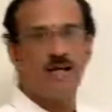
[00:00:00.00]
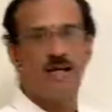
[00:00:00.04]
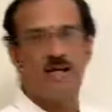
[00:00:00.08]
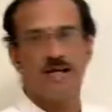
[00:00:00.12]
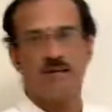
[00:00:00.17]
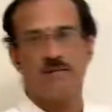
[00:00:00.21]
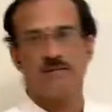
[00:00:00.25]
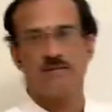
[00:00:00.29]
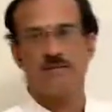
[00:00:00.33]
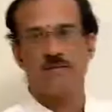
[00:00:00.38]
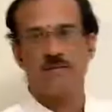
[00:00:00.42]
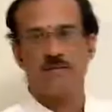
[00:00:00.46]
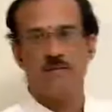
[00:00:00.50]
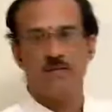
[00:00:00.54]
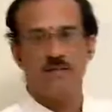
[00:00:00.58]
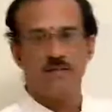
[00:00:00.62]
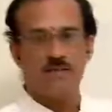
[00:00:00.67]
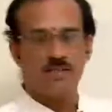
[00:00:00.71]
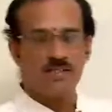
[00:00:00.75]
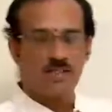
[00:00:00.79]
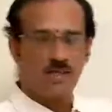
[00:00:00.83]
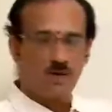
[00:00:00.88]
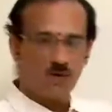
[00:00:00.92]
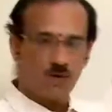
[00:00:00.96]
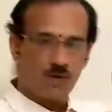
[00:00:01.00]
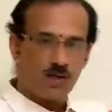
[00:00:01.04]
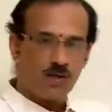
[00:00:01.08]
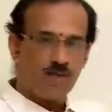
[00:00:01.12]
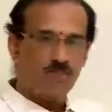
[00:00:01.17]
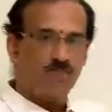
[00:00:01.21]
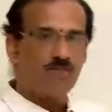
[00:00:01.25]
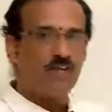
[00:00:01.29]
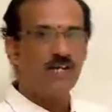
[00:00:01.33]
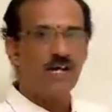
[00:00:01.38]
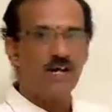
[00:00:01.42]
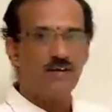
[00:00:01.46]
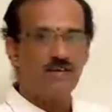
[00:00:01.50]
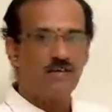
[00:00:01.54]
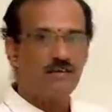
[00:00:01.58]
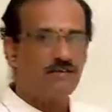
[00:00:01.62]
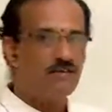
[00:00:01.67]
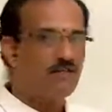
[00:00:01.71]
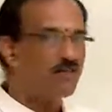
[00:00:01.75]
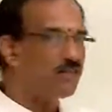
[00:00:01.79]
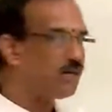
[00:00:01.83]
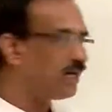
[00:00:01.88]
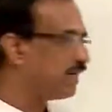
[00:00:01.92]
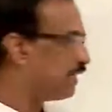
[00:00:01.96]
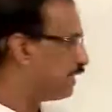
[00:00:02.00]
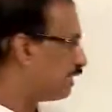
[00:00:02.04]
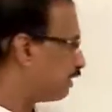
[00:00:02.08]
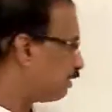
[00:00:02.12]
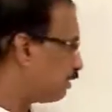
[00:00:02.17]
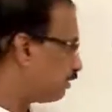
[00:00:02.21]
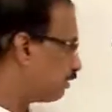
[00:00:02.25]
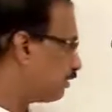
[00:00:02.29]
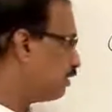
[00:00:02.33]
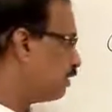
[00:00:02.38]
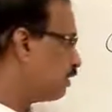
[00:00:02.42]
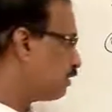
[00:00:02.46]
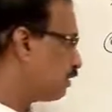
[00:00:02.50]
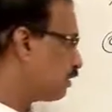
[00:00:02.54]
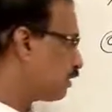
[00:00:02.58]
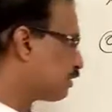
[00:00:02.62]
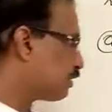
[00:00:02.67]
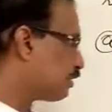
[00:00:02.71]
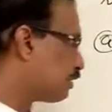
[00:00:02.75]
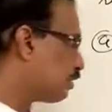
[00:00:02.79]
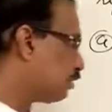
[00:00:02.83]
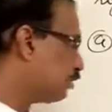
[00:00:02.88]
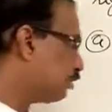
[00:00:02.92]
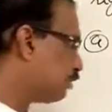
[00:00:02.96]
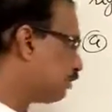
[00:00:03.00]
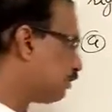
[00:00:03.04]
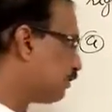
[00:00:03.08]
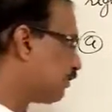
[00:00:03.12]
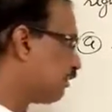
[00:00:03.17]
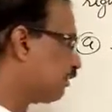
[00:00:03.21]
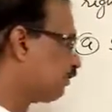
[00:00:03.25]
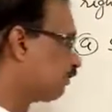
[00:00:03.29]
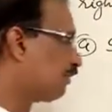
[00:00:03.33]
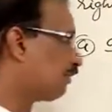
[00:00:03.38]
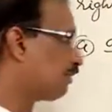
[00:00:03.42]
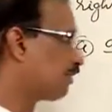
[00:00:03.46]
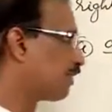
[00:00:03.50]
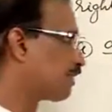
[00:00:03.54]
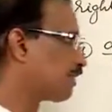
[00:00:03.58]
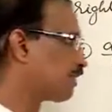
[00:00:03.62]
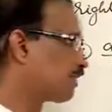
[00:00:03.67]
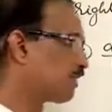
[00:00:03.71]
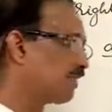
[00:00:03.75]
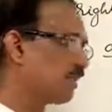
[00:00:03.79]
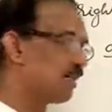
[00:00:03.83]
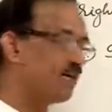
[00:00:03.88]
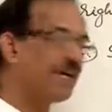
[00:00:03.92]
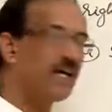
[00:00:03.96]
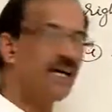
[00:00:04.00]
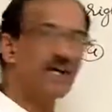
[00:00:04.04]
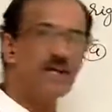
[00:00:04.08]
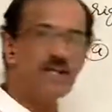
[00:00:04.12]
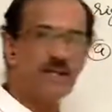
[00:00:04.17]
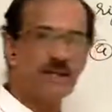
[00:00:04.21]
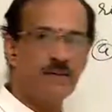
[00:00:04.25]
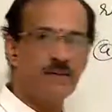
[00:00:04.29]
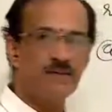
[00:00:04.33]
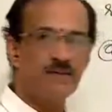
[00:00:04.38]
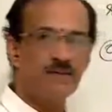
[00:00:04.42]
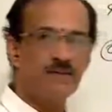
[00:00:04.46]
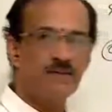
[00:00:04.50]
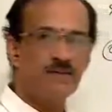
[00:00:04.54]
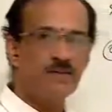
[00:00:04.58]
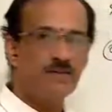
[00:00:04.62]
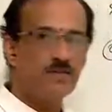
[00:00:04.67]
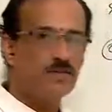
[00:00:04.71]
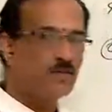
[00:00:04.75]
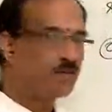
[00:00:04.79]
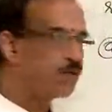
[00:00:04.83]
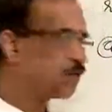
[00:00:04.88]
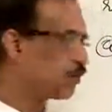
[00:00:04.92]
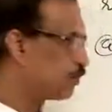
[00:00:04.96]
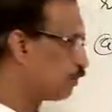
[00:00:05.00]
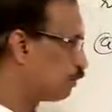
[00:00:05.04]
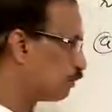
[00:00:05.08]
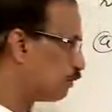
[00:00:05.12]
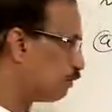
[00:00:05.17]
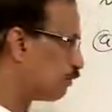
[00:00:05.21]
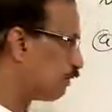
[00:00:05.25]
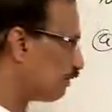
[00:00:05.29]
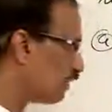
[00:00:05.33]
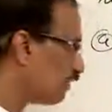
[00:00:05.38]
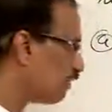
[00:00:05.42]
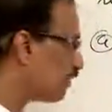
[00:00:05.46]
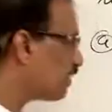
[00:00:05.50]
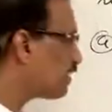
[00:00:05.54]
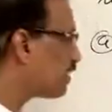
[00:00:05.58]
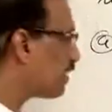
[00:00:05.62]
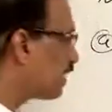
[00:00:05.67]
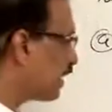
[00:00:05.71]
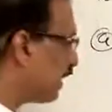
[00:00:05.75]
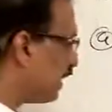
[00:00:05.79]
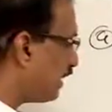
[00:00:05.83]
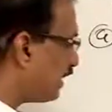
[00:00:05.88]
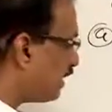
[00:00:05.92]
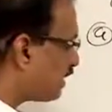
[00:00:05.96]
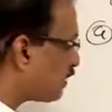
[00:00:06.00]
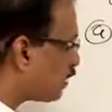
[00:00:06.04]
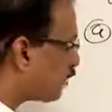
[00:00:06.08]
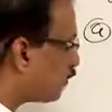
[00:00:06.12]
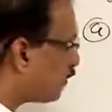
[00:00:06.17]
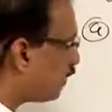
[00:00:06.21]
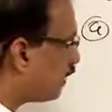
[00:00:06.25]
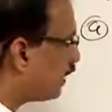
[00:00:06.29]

So now what we have to find out, the slope of the first line. So slope of the first line is what?